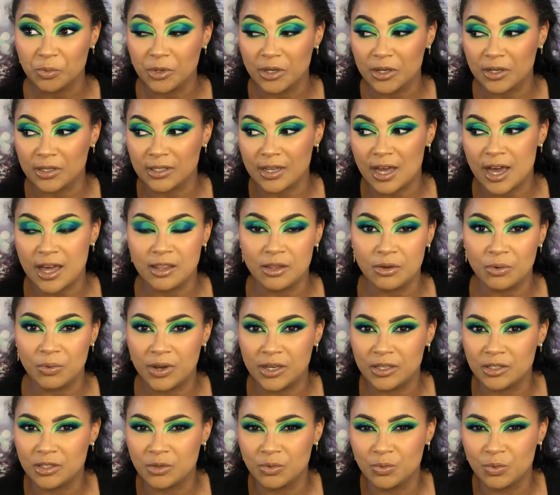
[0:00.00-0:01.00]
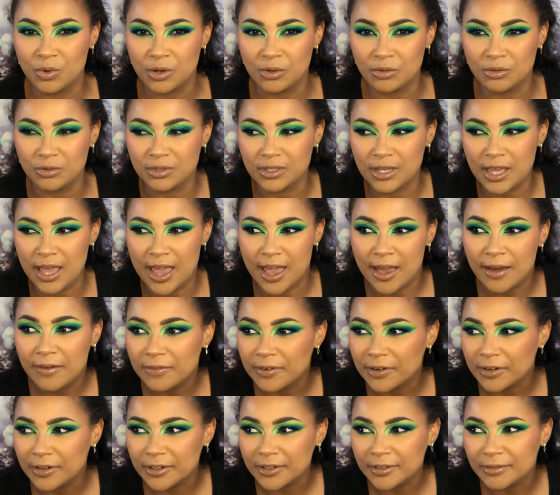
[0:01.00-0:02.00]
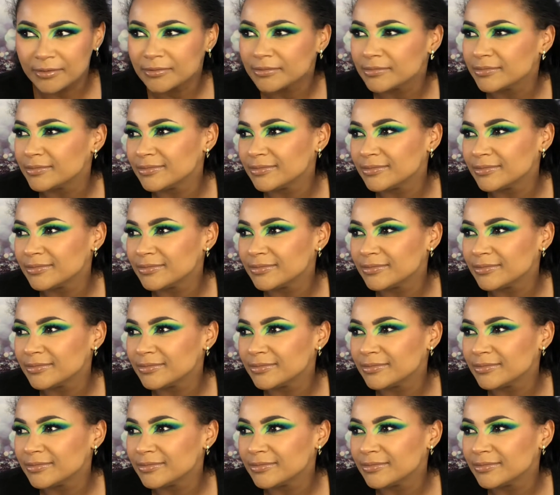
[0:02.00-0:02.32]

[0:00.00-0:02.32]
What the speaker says: because otherwise you won't ever